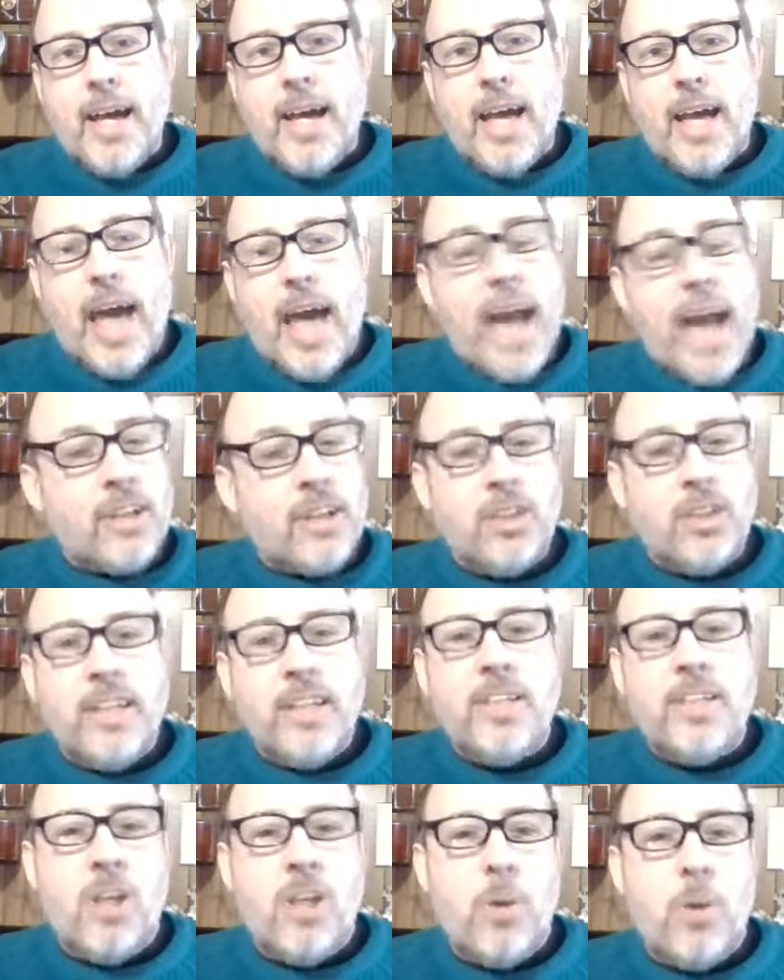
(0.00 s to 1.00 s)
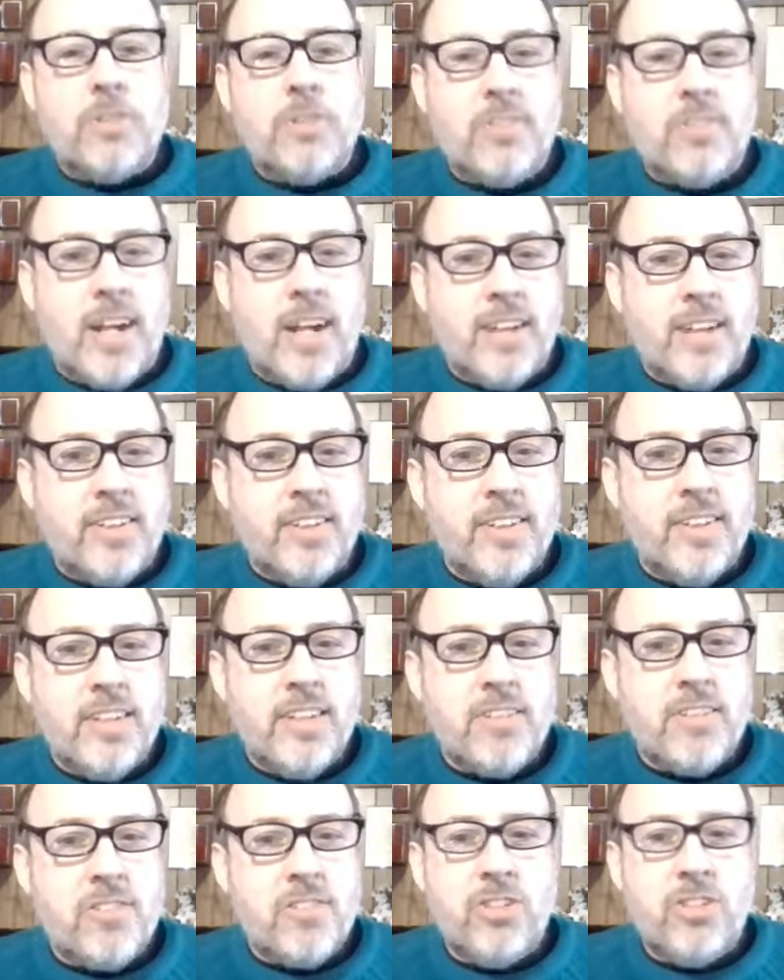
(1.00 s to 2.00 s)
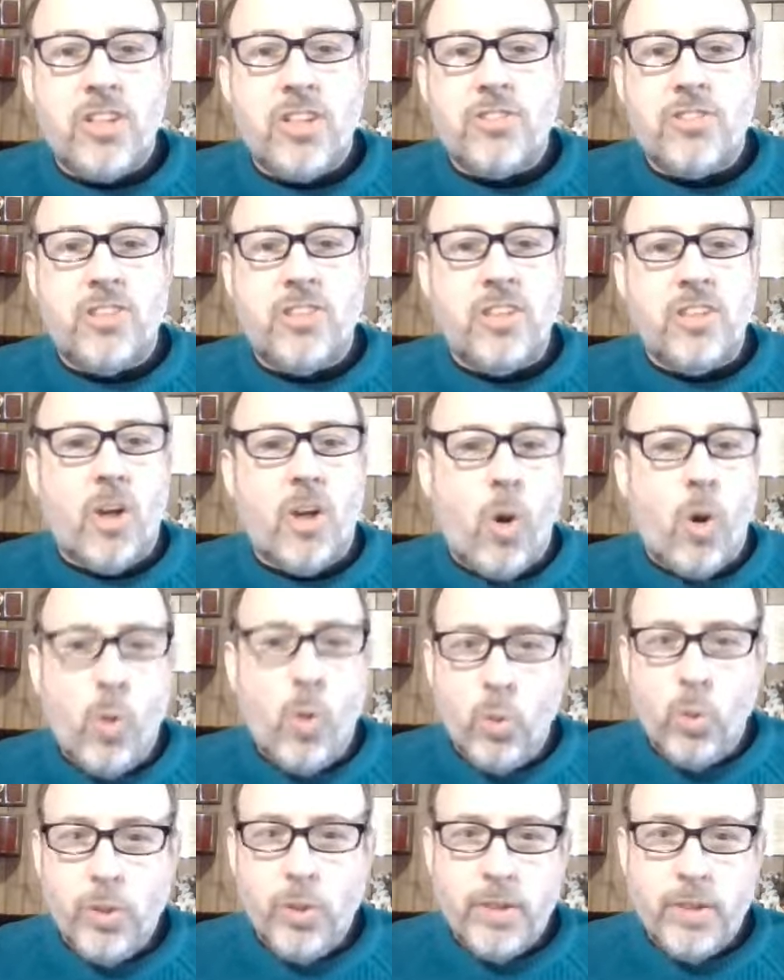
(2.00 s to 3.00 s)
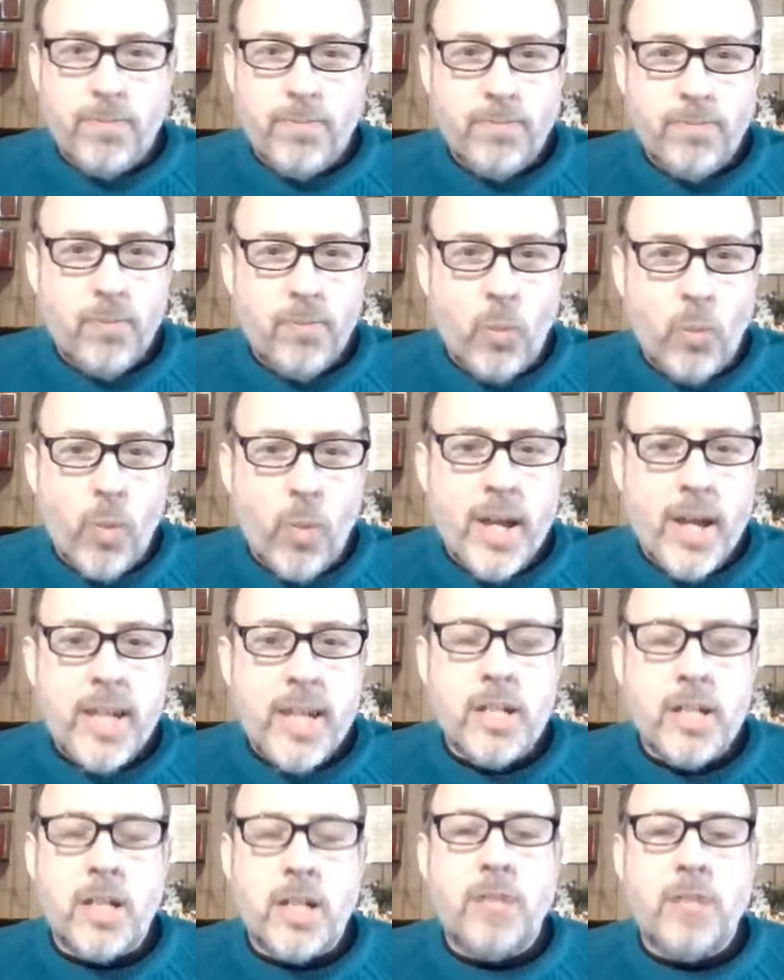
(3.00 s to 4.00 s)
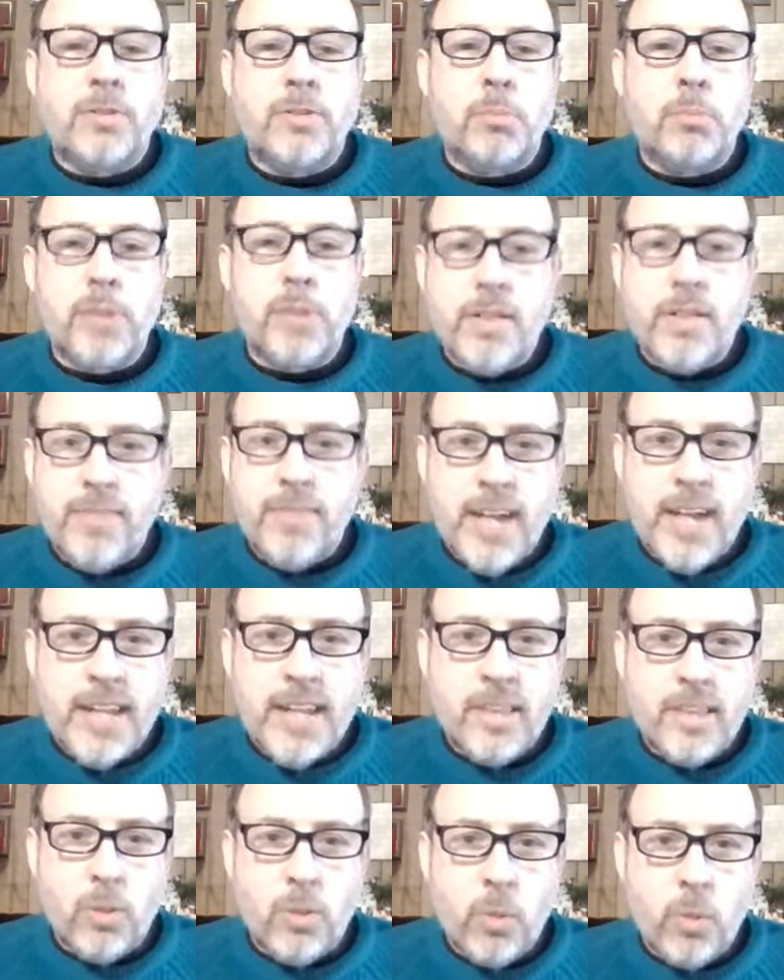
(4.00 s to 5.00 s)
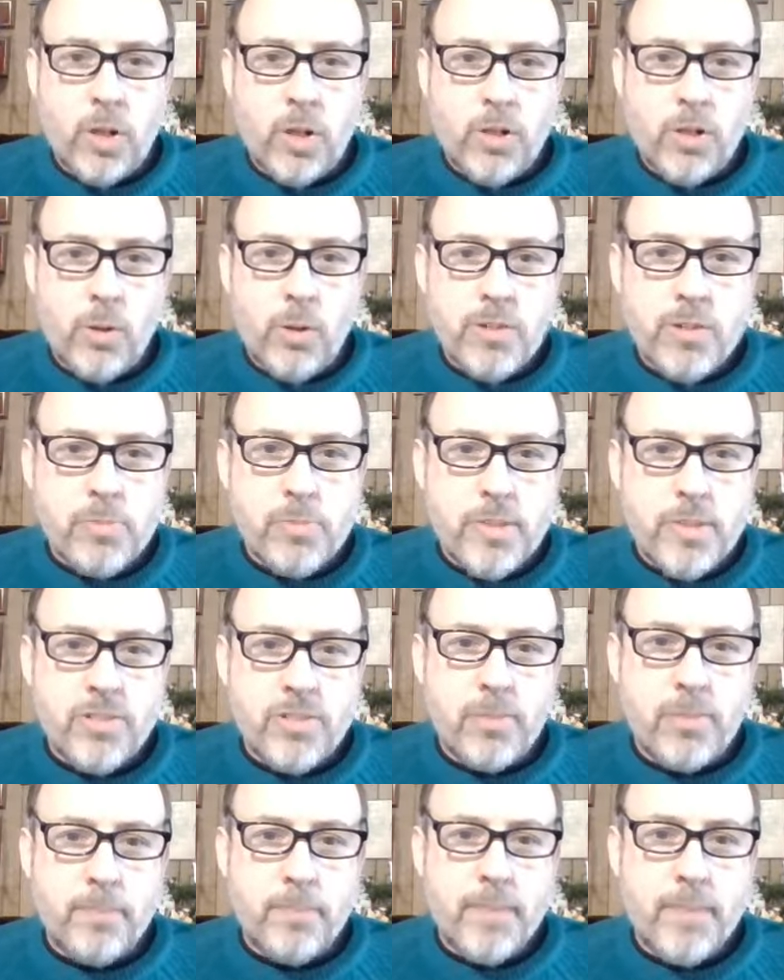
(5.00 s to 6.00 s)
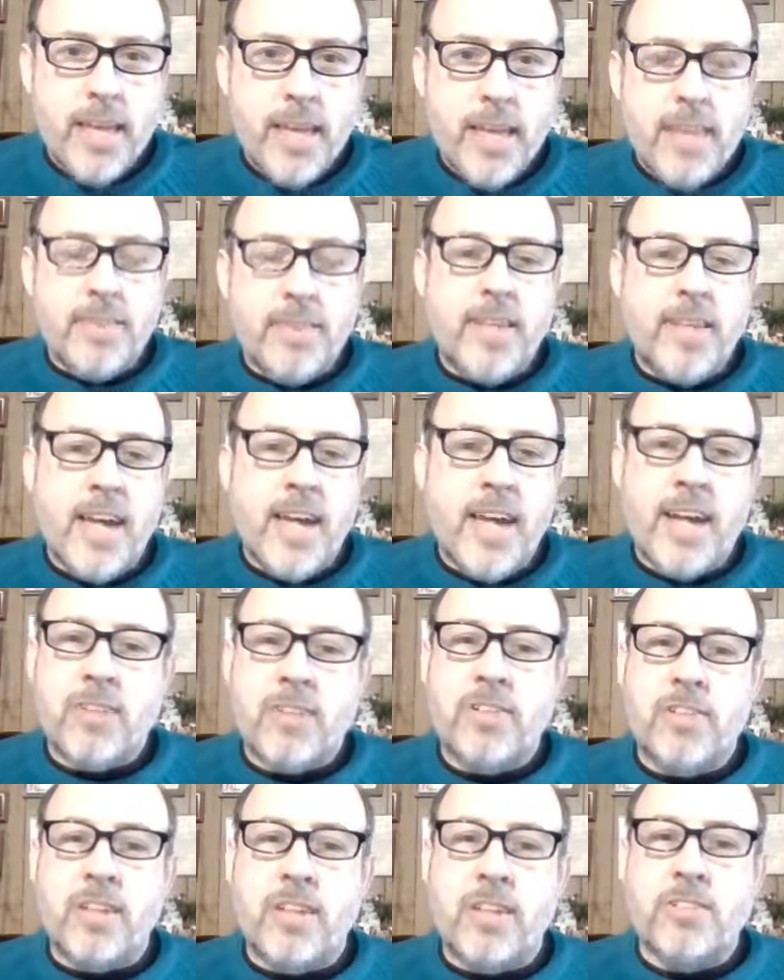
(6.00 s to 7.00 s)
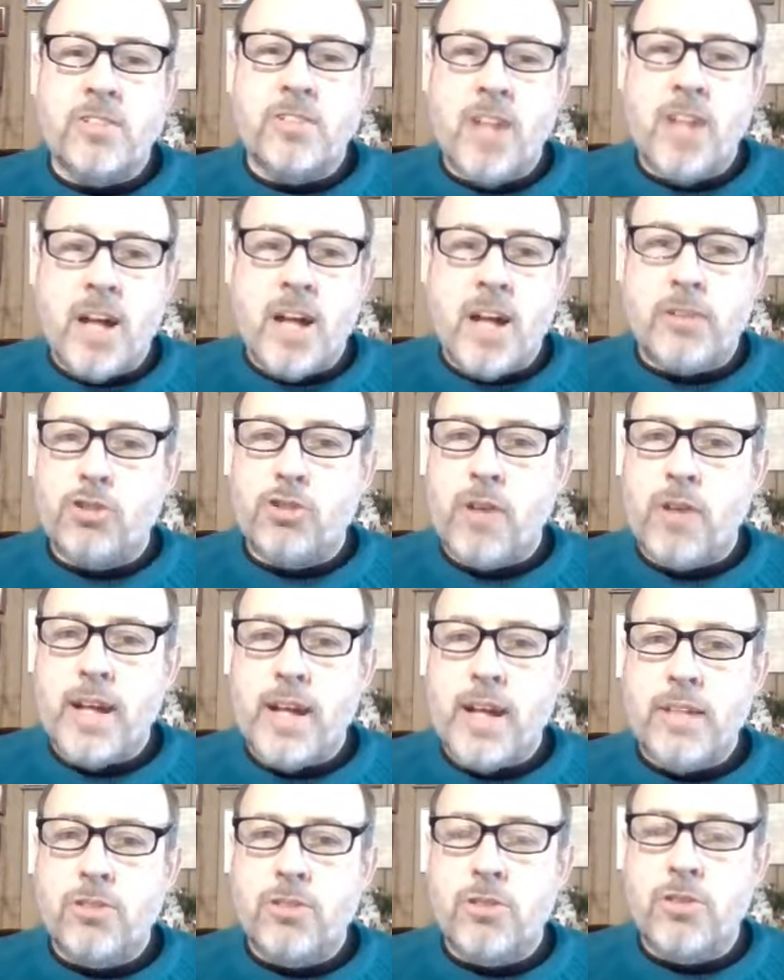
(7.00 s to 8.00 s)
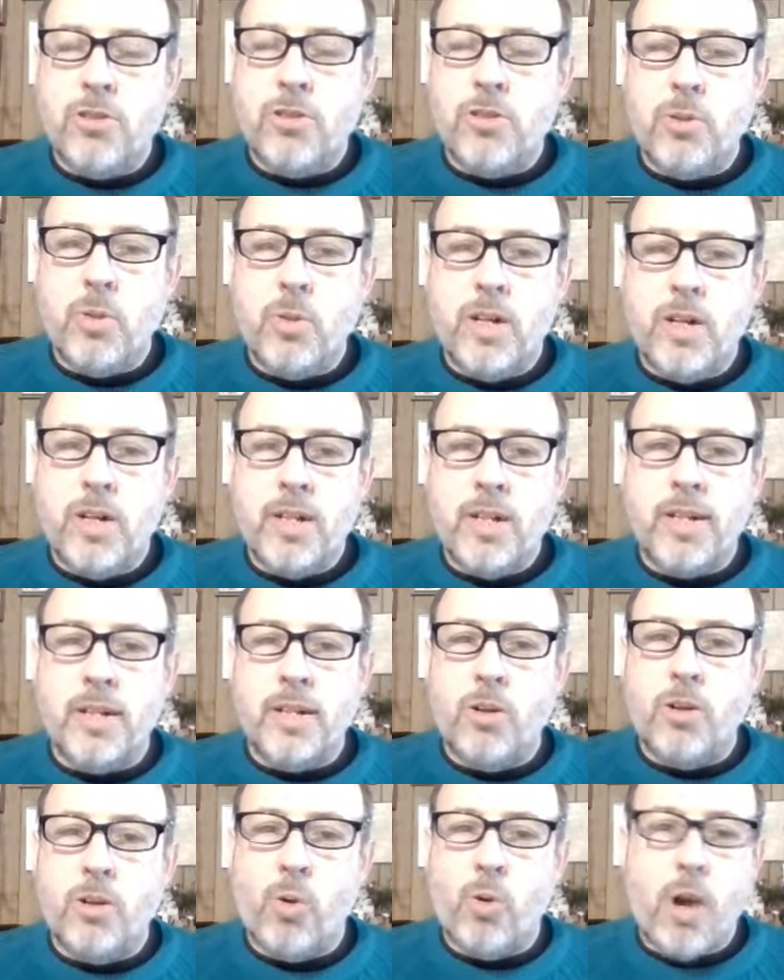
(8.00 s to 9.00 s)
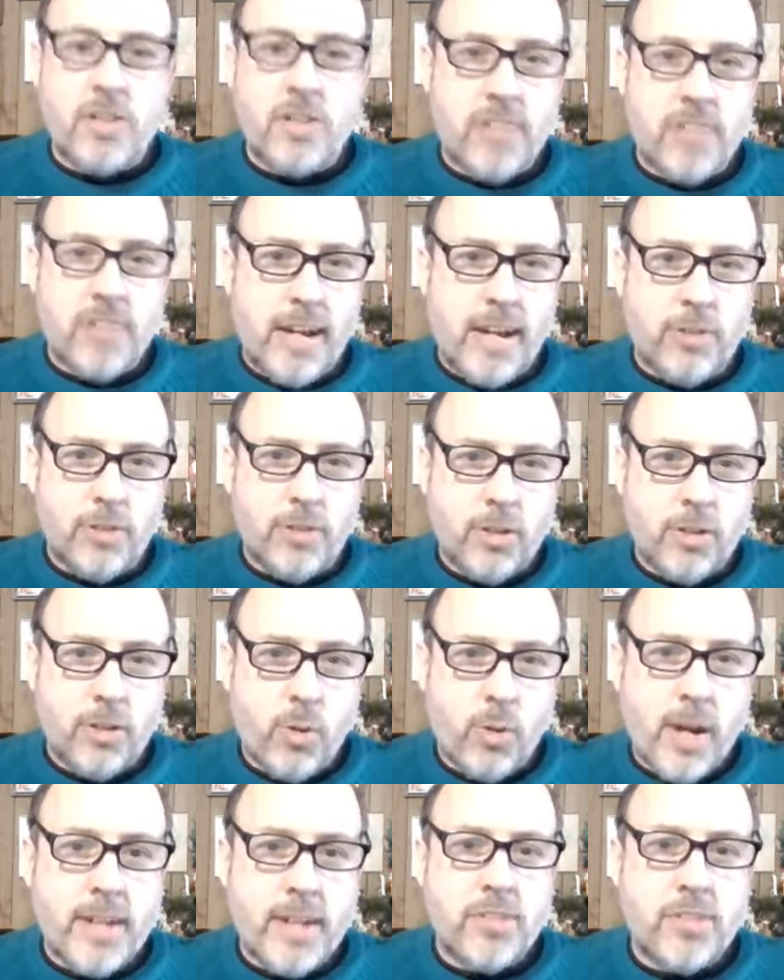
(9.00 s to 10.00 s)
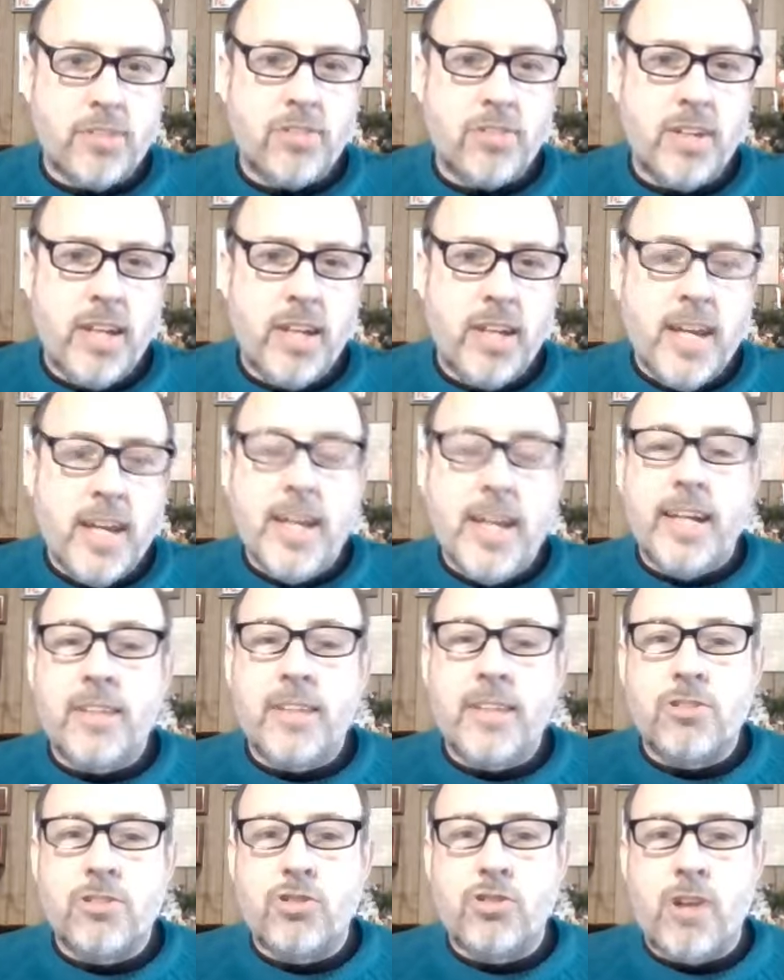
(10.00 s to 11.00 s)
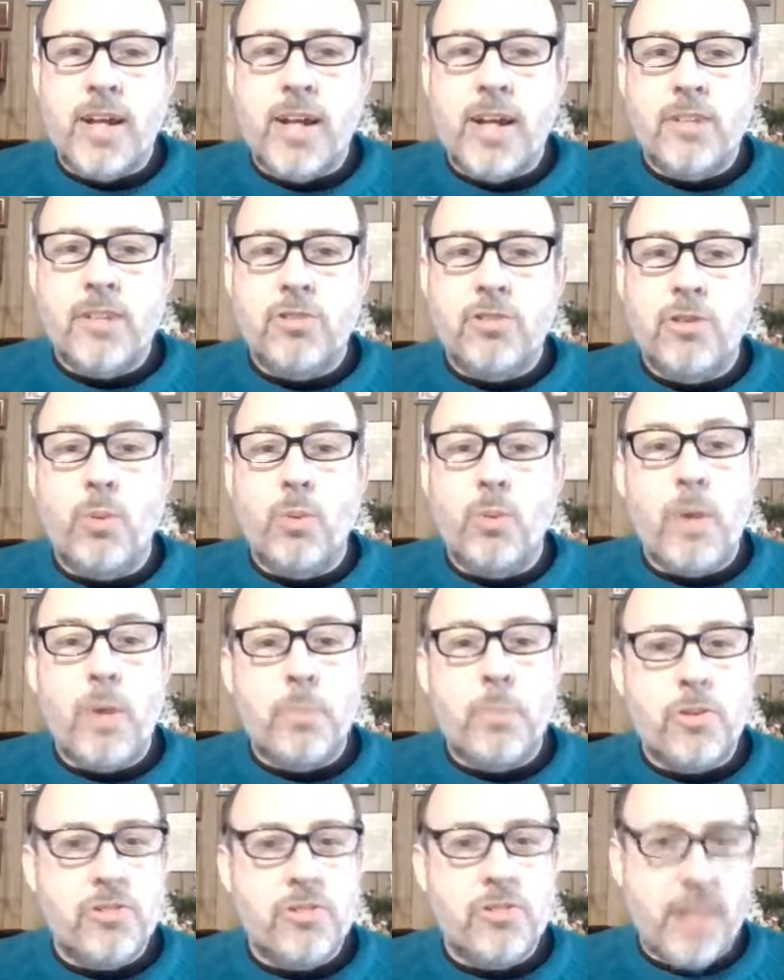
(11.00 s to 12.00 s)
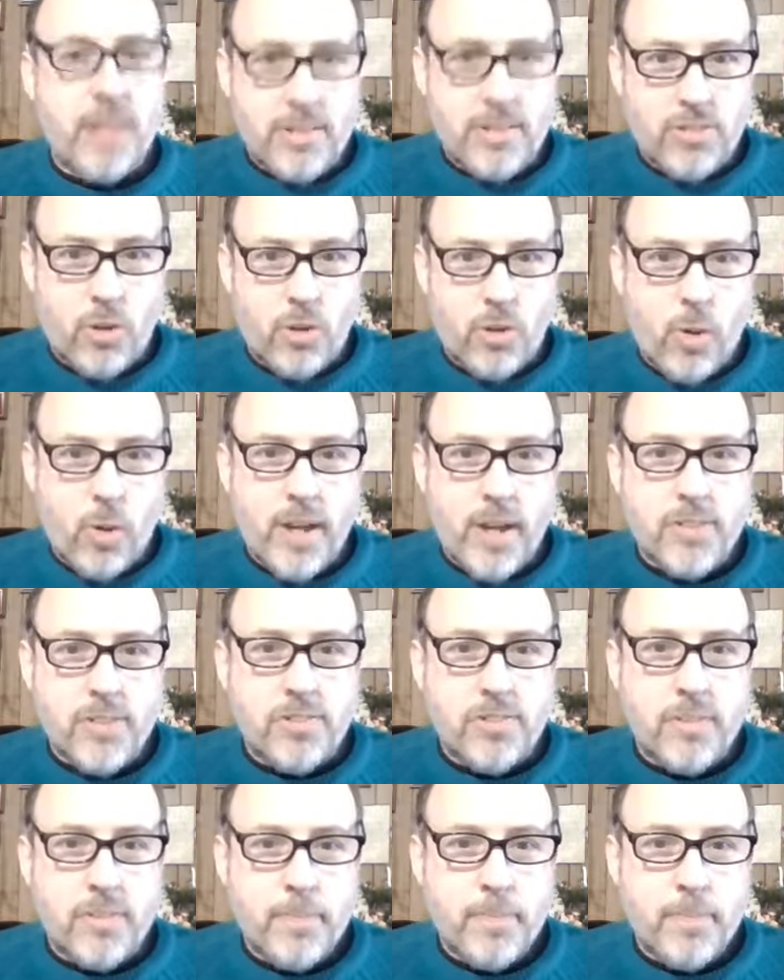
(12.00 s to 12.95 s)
Actually, no, it's not. This is just an old way of abbreviating the word Christmas. The X is not trying to cross out Christ. It's trying to represent Christ.